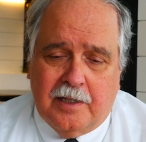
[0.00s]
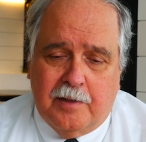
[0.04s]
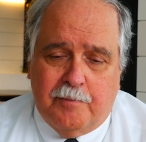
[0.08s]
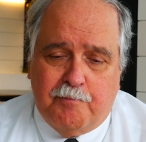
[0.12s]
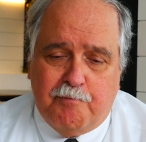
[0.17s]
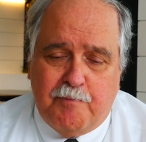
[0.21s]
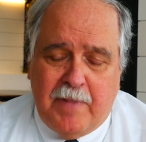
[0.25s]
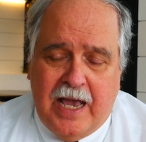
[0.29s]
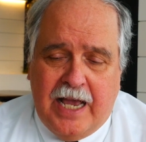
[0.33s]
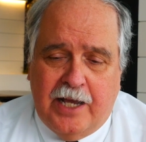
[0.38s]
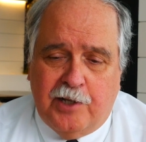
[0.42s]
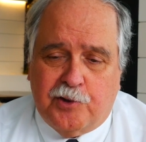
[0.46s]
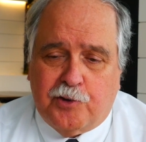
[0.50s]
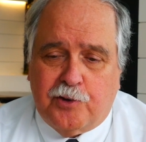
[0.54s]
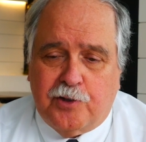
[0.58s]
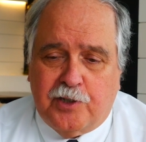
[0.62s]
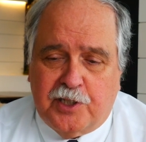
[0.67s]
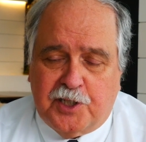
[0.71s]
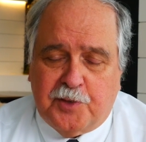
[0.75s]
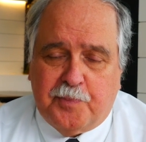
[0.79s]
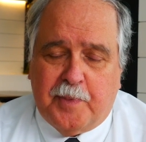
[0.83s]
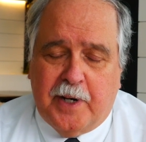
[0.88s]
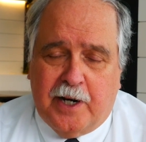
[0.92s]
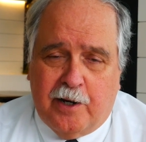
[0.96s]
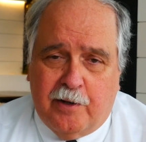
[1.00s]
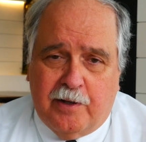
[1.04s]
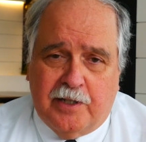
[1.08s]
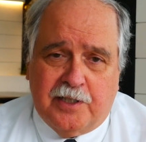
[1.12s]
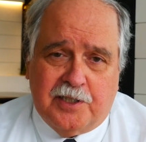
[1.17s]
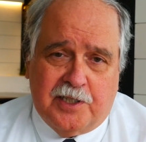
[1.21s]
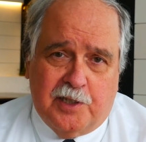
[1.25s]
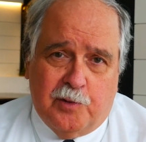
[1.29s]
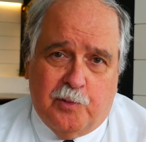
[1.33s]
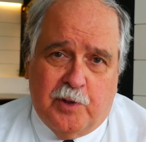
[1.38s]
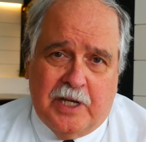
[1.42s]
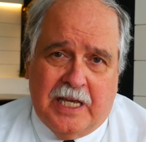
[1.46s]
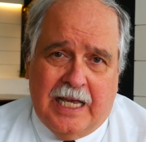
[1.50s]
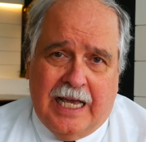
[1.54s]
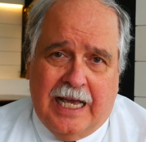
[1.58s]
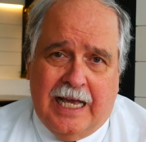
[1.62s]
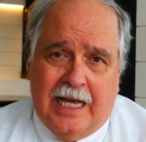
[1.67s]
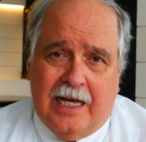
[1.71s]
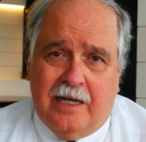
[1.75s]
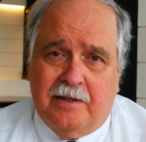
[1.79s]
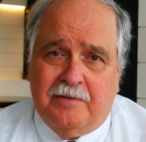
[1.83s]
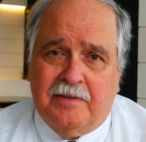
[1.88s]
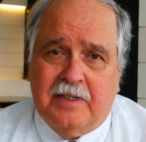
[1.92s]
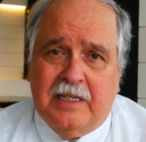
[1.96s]
the major disparities that we
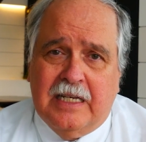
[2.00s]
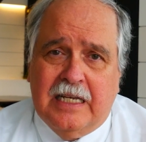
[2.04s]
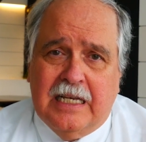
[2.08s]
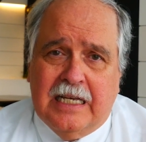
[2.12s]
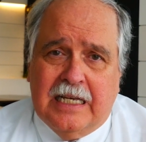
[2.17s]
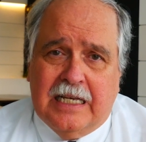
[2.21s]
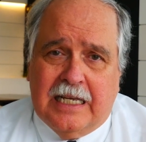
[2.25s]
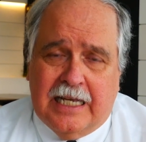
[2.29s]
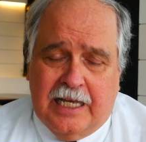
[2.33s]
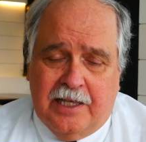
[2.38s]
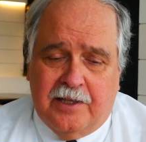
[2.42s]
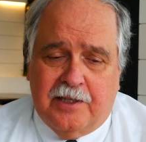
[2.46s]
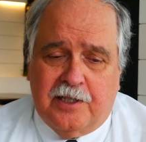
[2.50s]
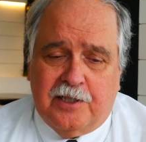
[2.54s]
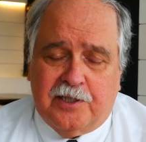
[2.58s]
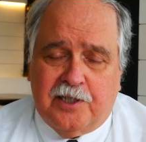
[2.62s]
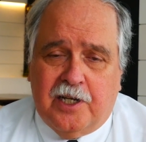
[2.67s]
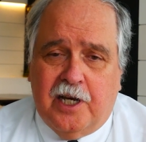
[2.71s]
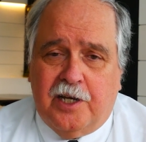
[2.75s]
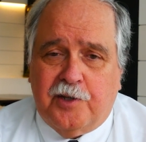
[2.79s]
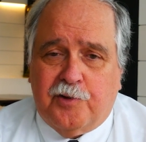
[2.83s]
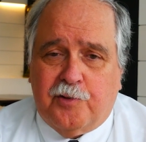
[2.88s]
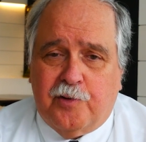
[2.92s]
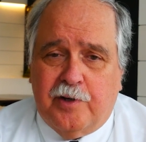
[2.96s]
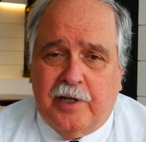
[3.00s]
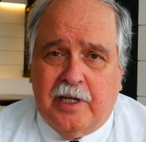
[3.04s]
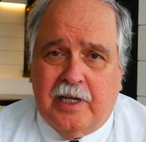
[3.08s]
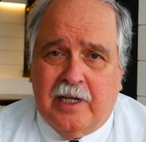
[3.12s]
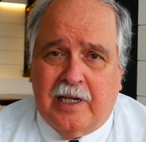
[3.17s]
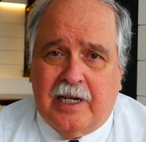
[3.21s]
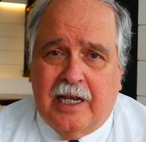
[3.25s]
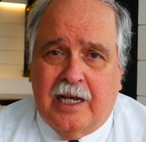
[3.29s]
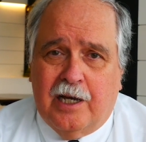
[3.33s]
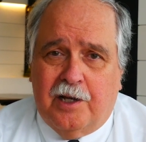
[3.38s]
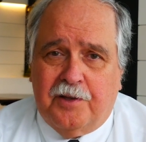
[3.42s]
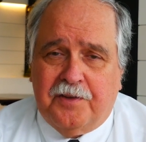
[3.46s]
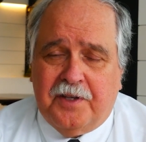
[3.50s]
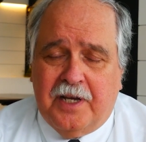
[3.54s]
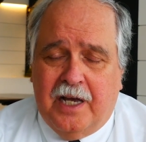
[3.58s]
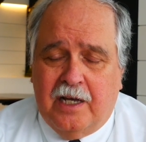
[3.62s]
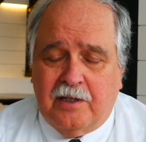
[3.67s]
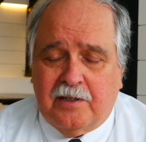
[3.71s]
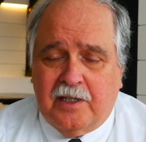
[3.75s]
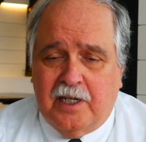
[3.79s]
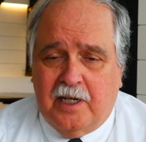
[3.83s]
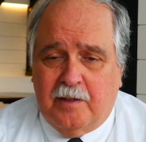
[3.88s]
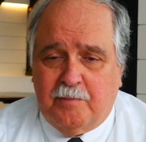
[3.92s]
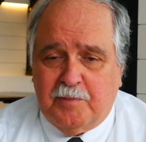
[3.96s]
have in this country in health
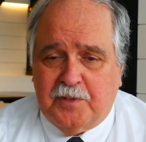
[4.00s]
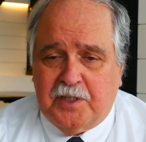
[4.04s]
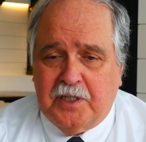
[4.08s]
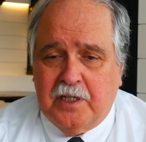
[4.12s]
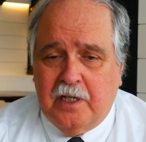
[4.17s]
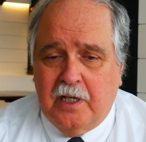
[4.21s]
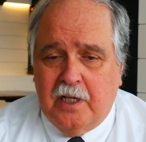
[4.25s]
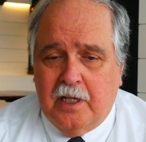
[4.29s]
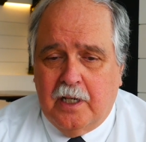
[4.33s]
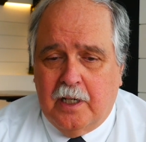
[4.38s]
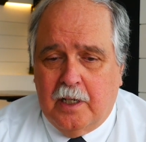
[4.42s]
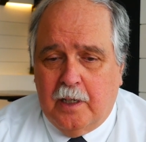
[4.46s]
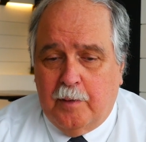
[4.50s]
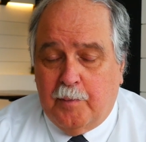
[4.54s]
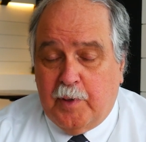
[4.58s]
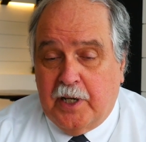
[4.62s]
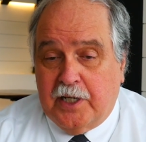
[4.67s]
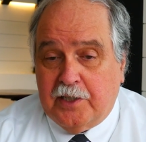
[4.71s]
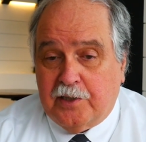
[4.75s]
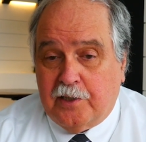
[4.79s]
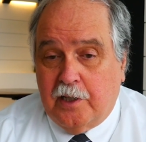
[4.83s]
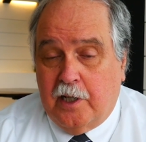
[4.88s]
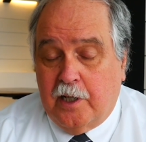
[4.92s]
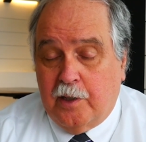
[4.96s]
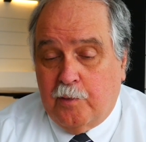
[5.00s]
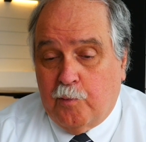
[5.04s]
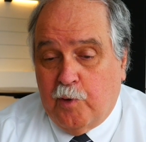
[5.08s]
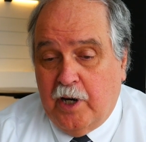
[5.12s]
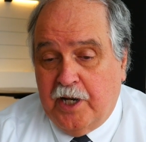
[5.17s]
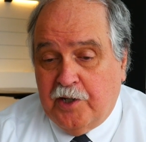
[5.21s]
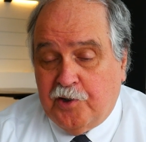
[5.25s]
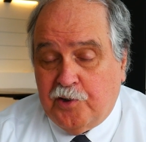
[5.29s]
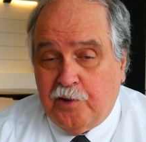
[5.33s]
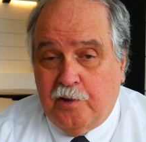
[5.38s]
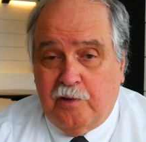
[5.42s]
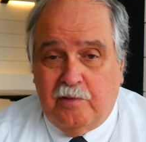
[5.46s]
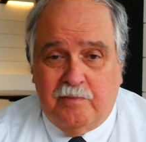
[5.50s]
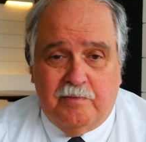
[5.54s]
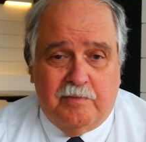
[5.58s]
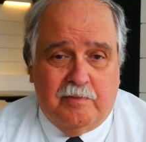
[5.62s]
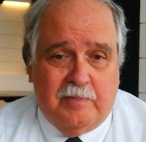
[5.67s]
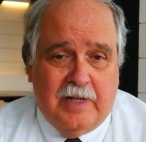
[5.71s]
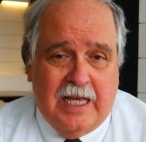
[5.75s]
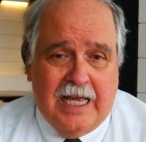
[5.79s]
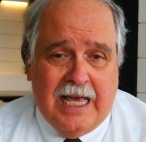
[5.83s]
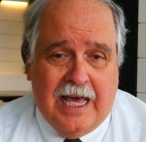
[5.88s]
outcomes based on racial,